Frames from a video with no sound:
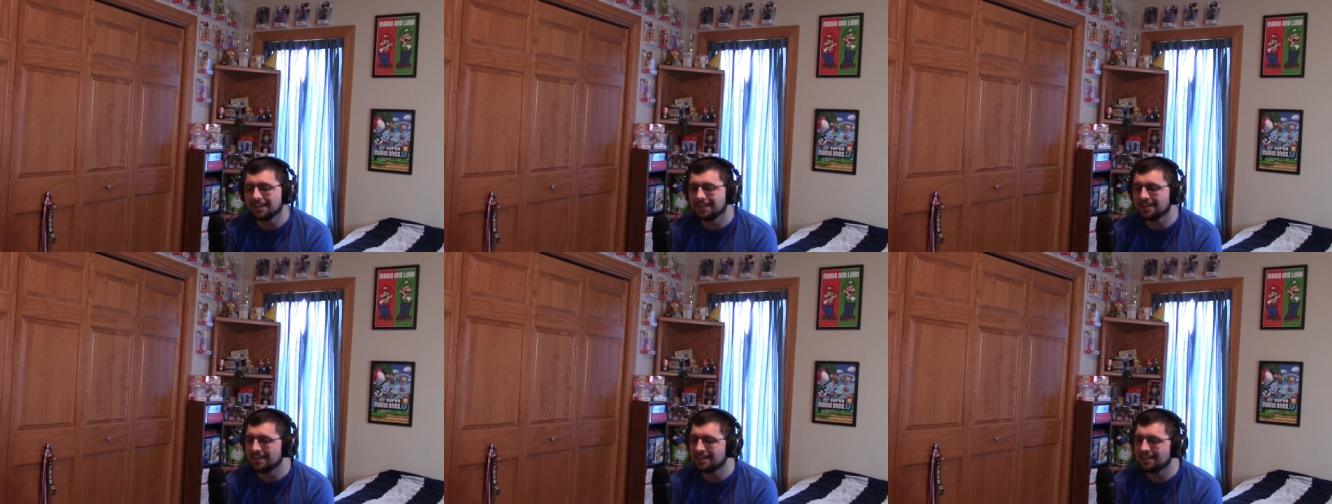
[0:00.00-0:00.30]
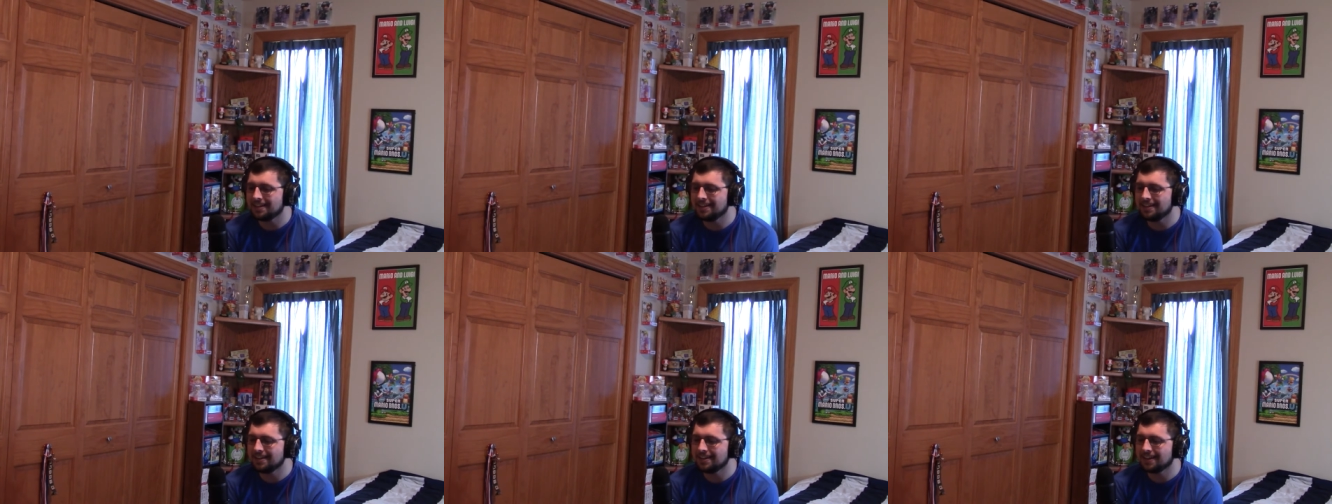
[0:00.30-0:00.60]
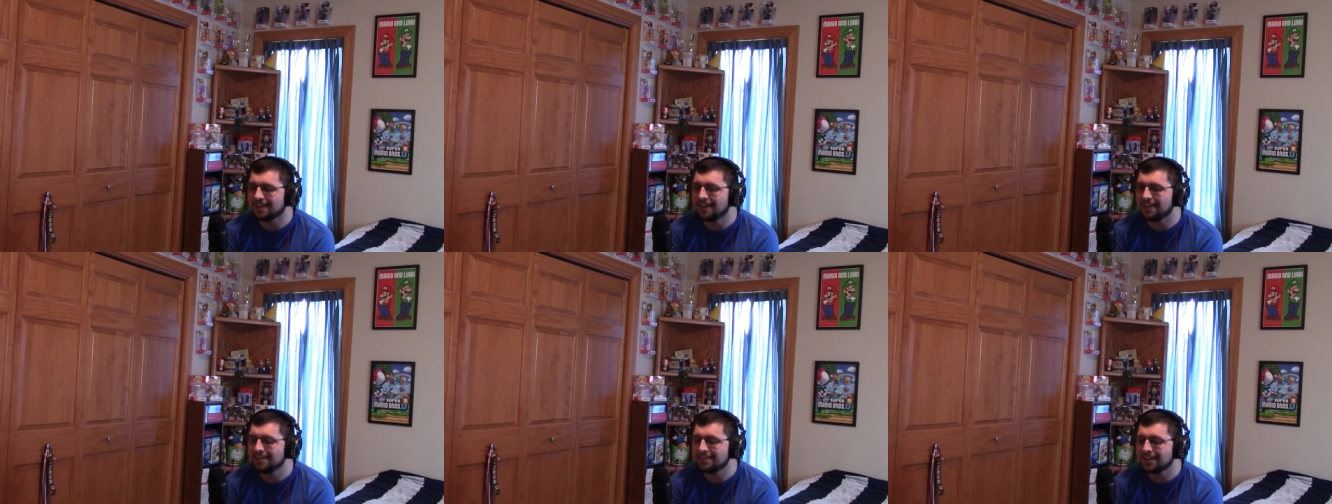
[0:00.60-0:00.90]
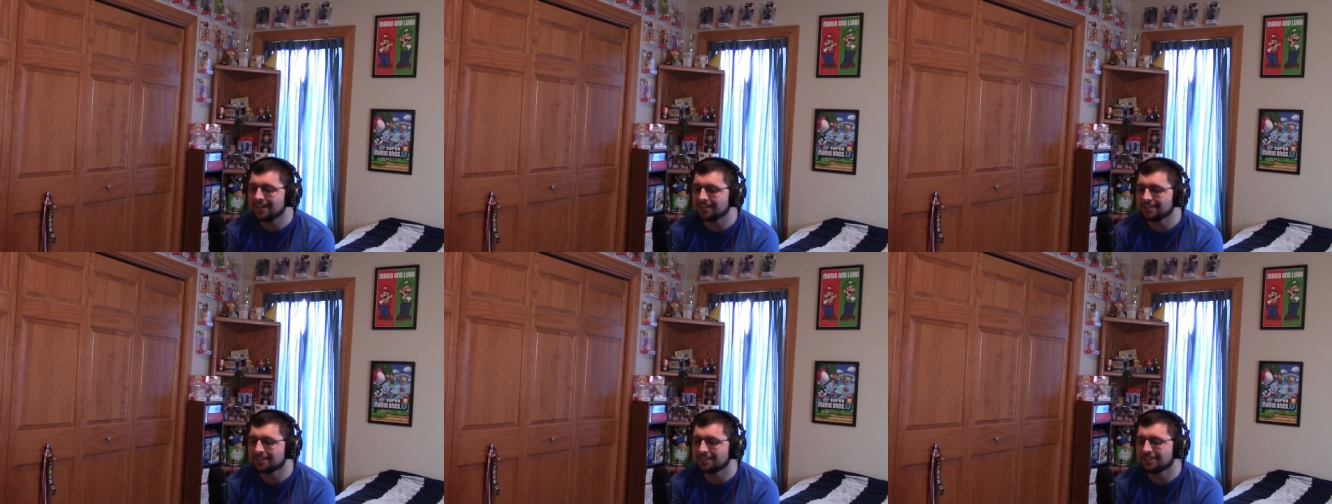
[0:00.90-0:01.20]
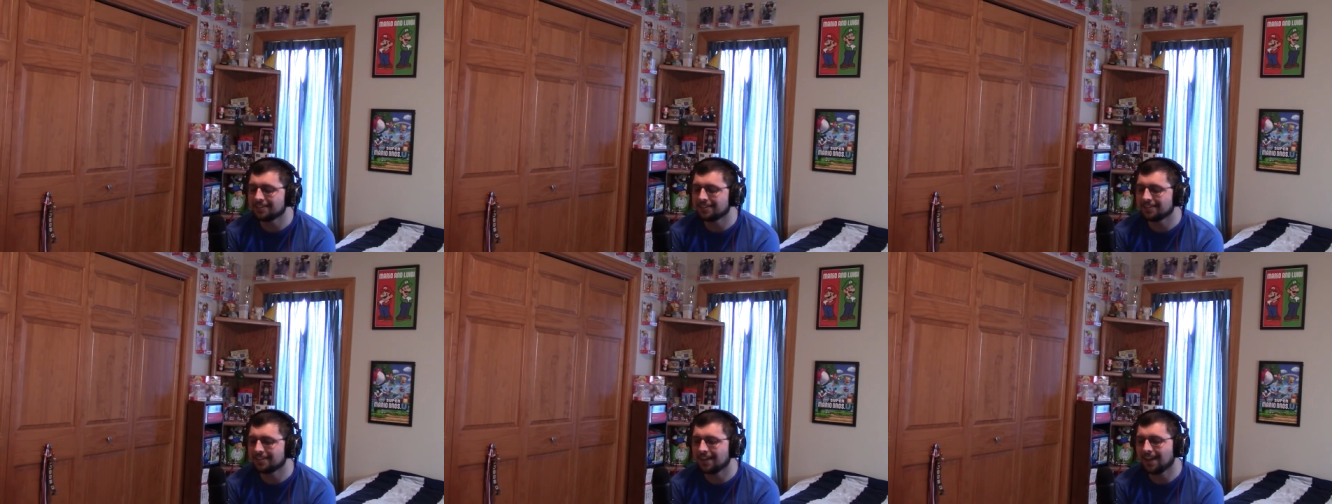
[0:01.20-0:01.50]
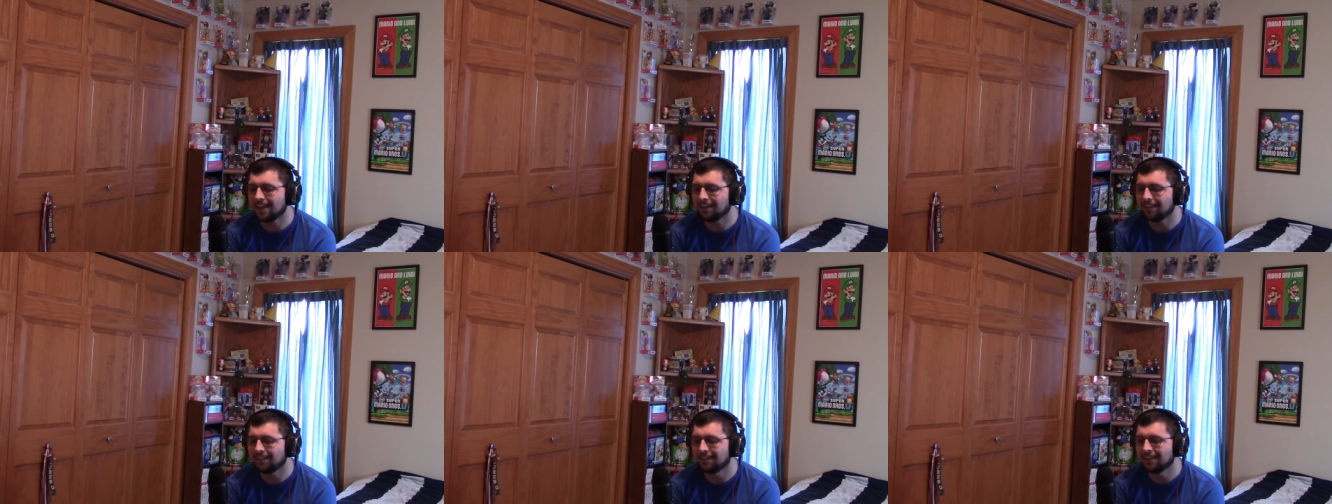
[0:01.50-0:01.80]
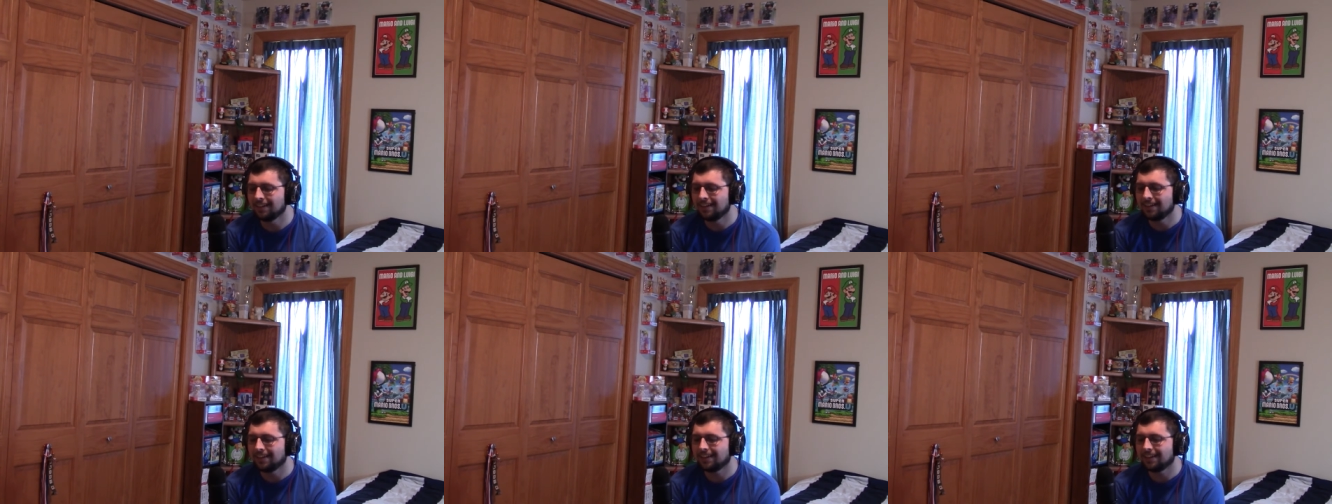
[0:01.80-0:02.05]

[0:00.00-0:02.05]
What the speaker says: it's a good title.